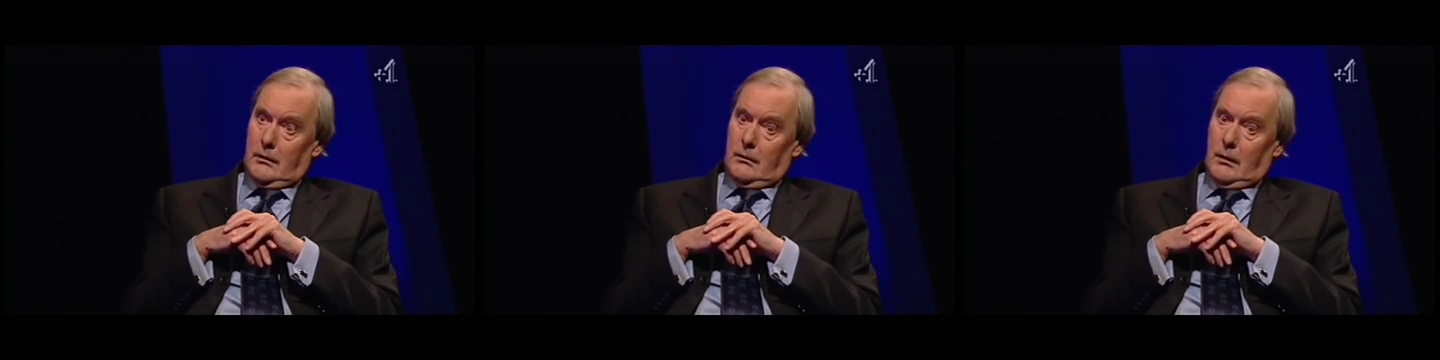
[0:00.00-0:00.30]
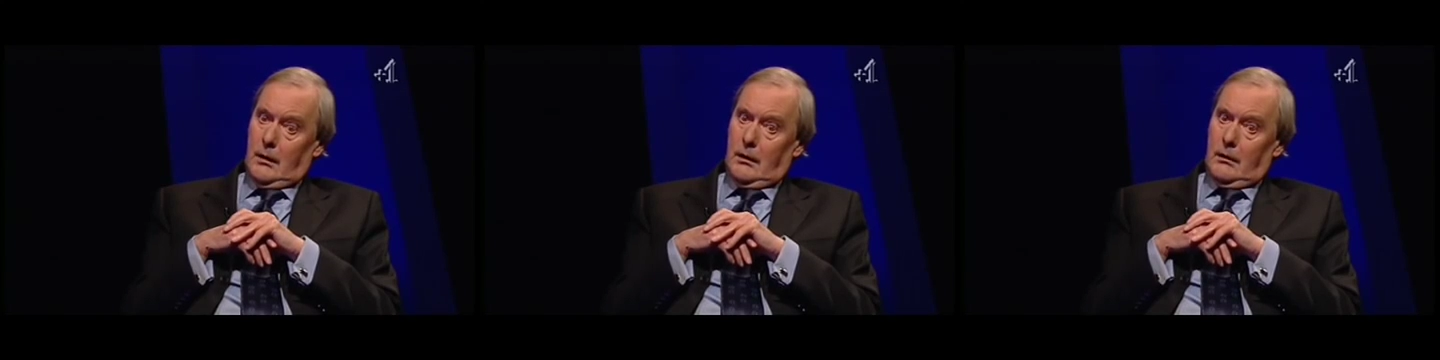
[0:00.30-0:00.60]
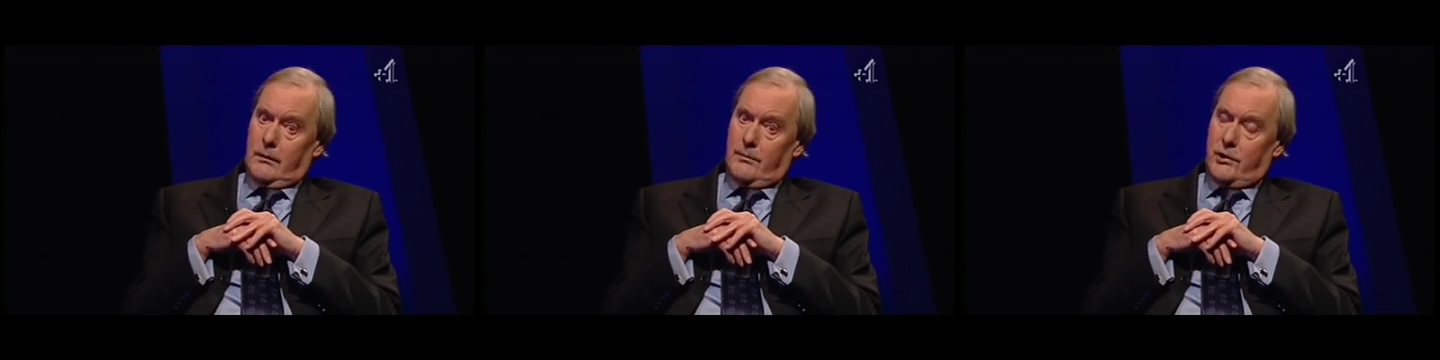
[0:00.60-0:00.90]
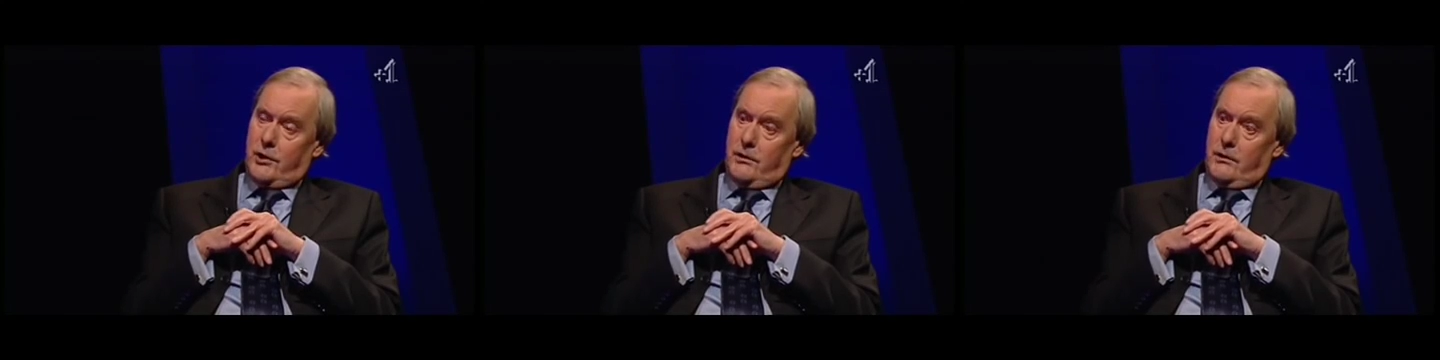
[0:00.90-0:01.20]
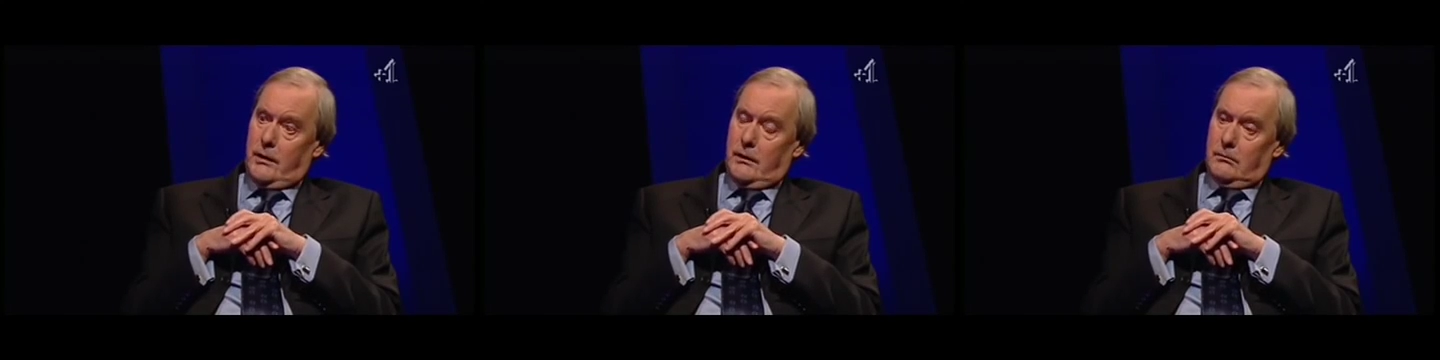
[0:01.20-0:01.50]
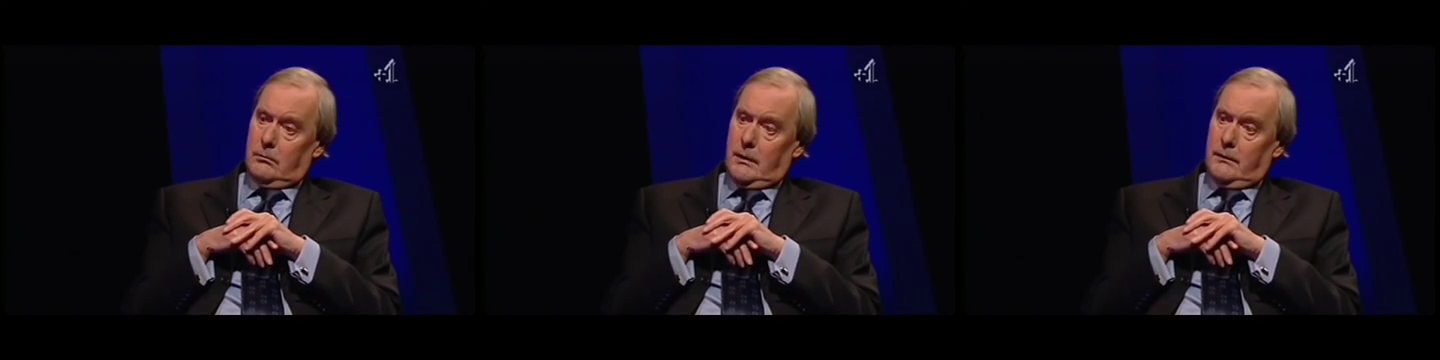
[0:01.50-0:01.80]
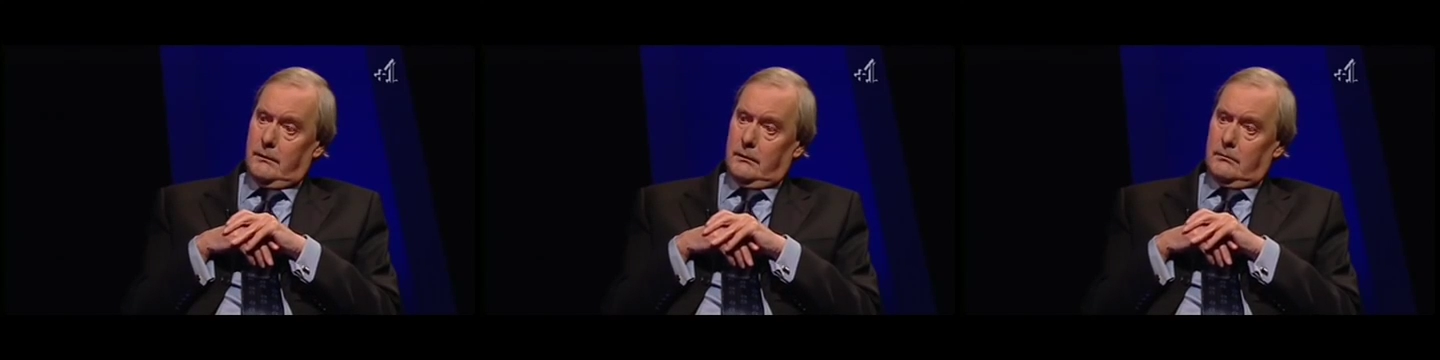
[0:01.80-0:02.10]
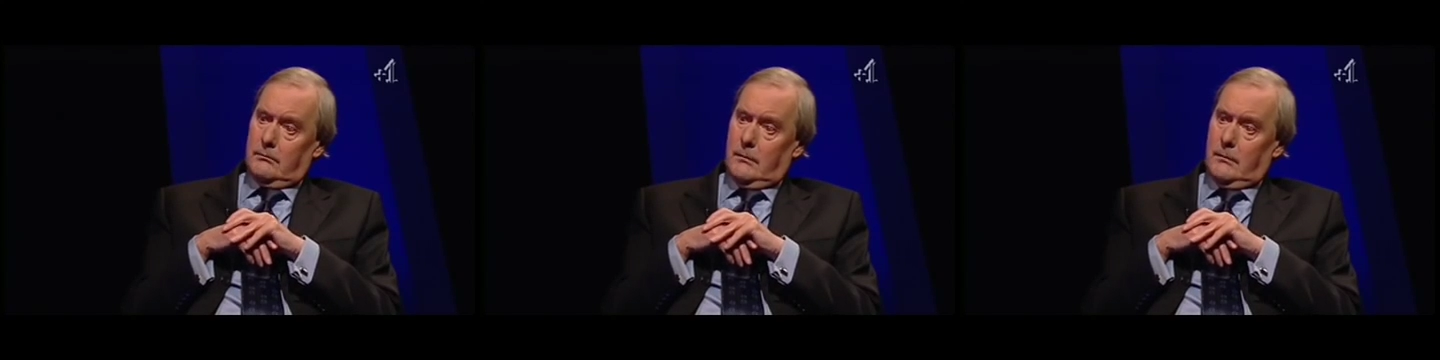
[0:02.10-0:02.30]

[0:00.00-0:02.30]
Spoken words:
You oil the machinery with